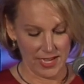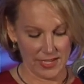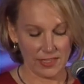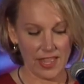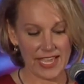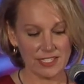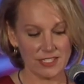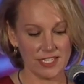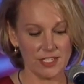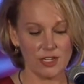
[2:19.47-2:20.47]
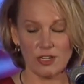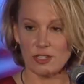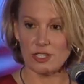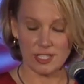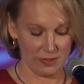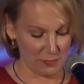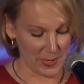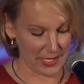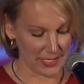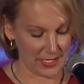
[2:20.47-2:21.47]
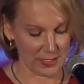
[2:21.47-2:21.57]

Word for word: In the last 10 years, Steve Bannon